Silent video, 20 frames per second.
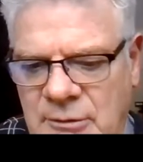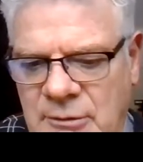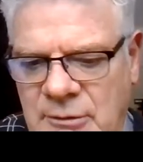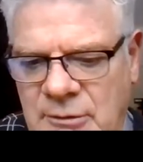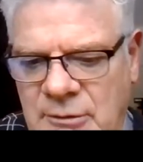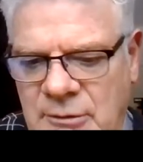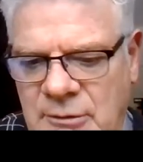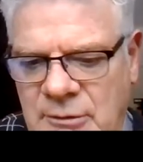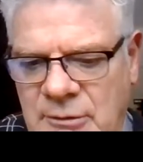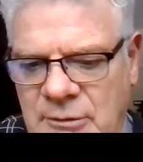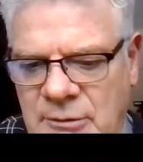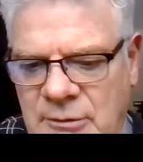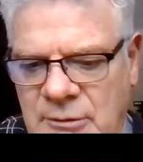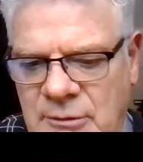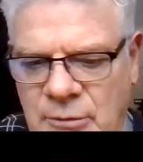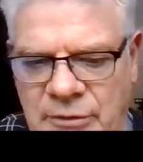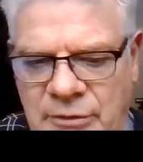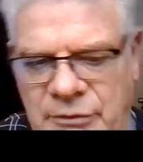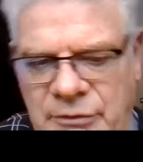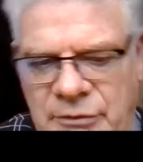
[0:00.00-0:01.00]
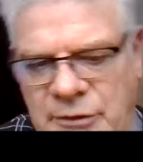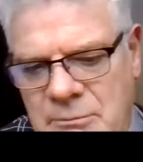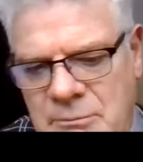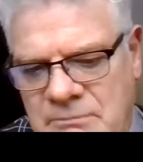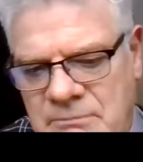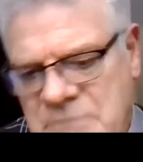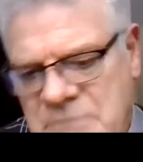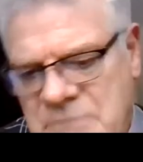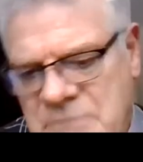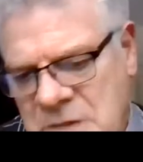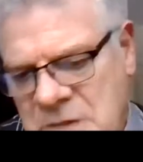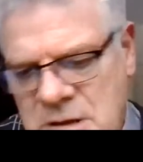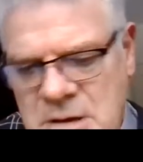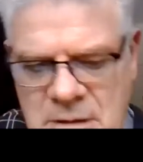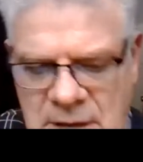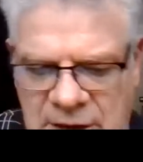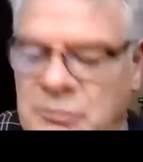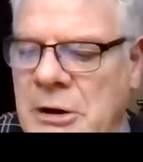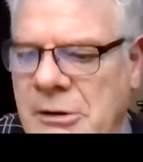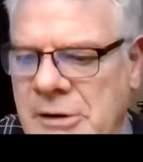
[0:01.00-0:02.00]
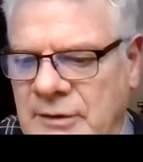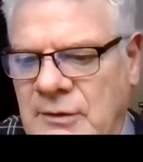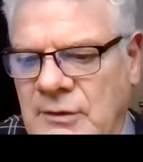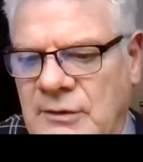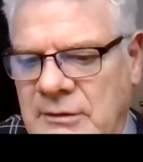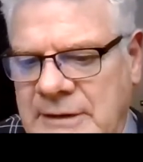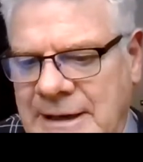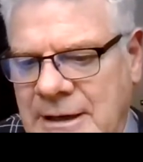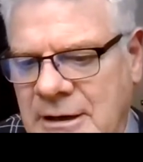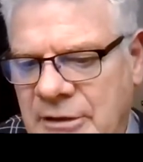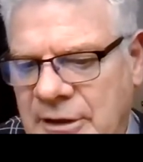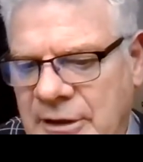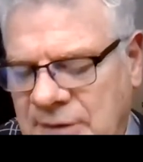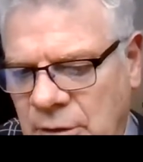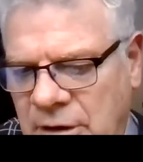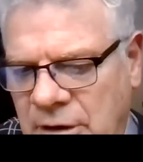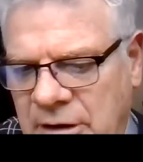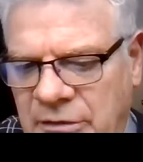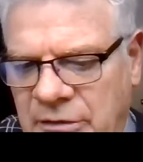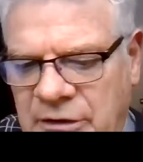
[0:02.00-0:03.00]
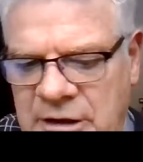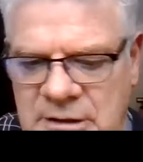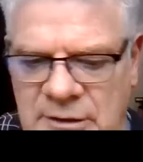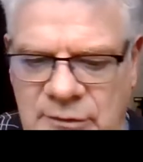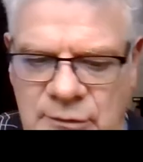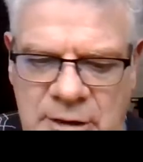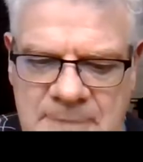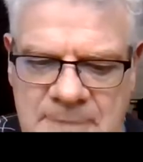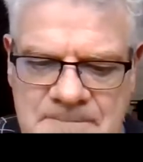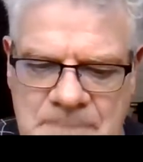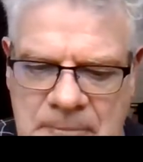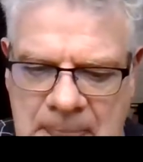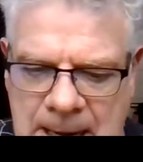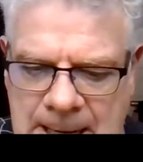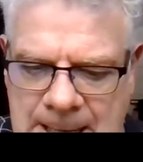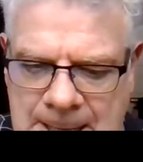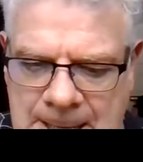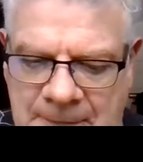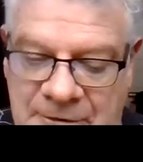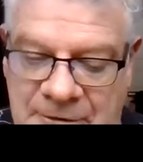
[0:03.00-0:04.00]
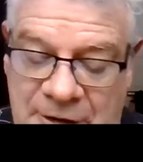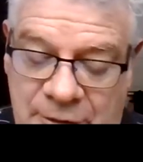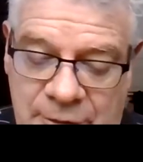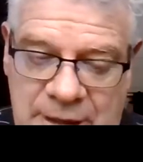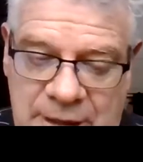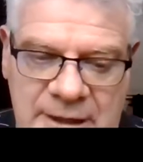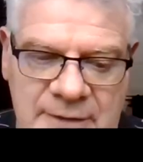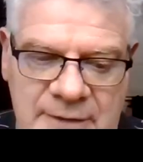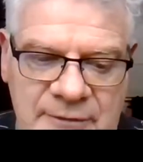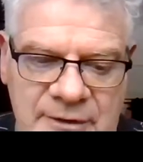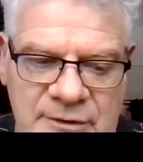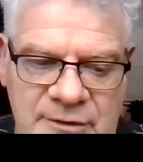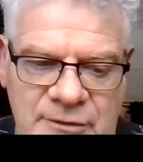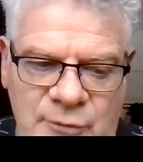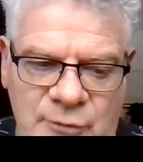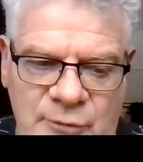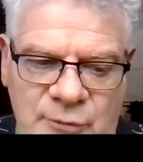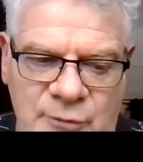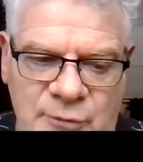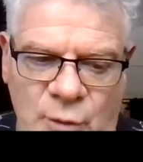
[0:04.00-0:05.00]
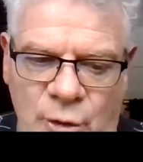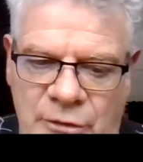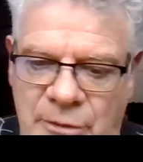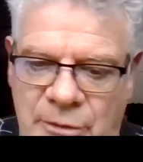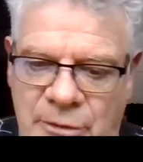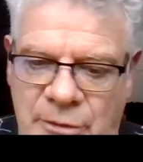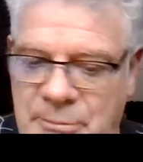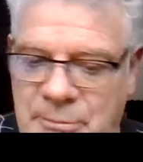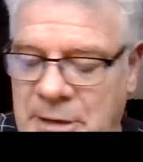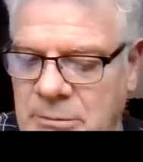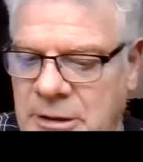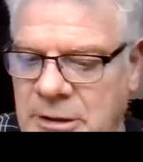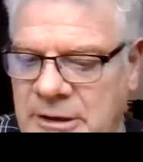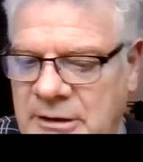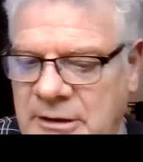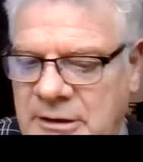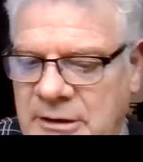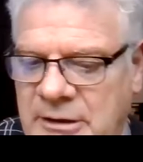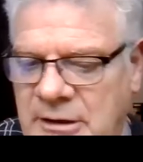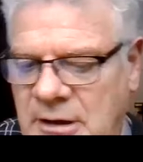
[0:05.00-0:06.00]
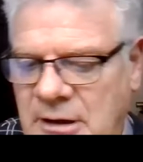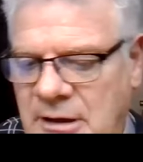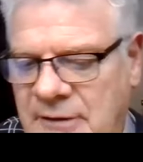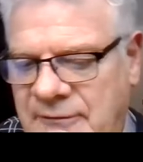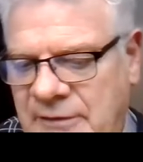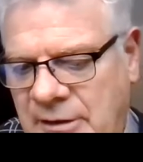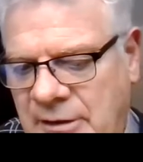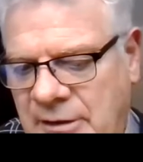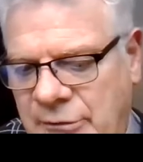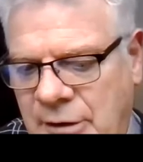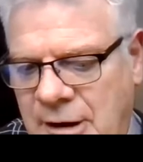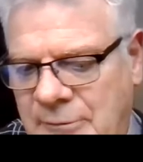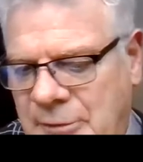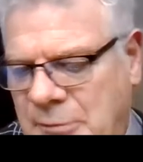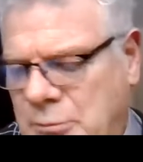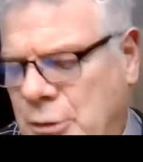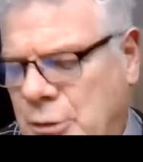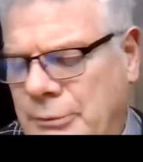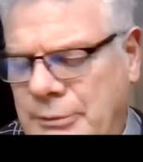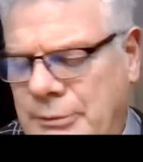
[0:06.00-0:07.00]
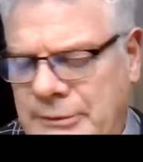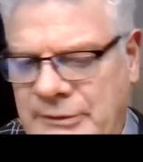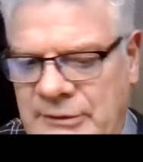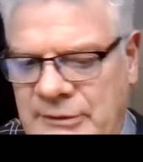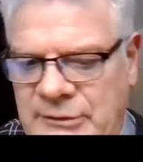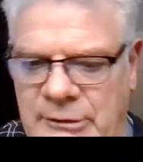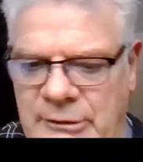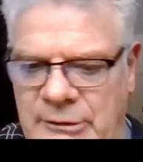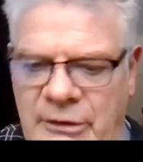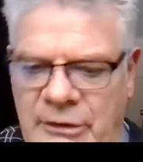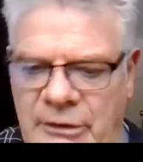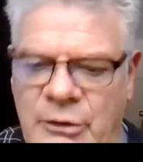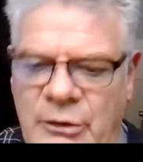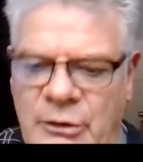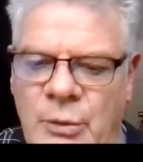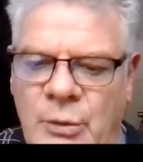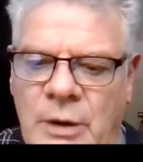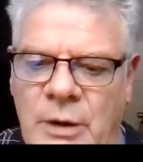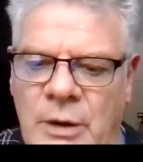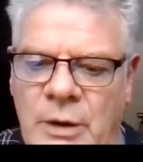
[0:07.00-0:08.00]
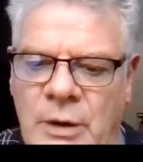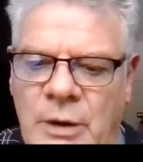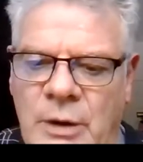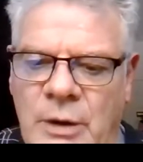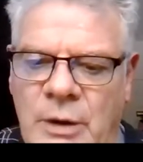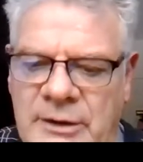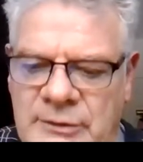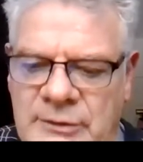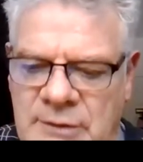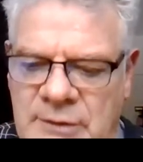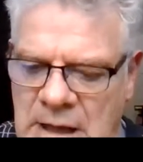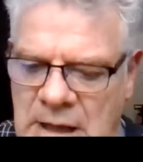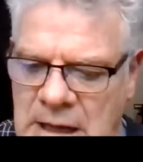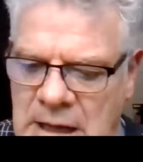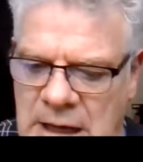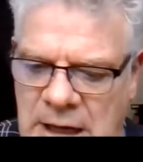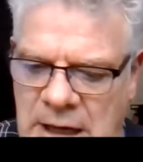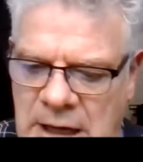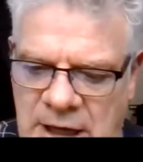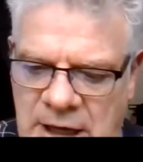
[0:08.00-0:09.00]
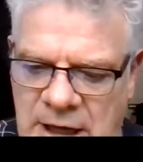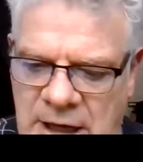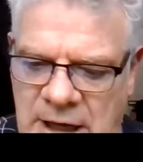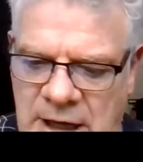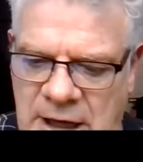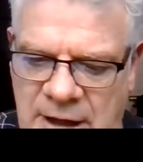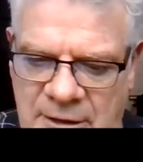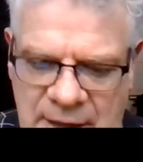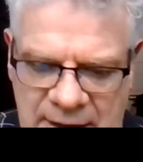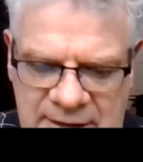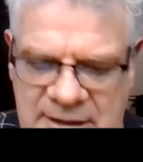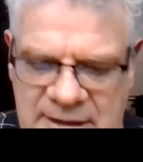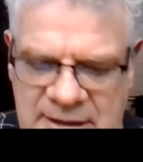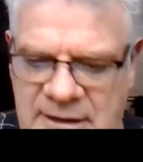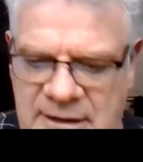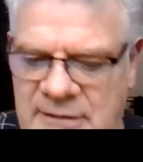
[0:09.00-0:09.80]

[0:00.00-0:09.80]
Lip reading: experiences and data that's out in the industry. On the other hand, if it's for the public, philanthropic purposes or otherwise, that again is your decision.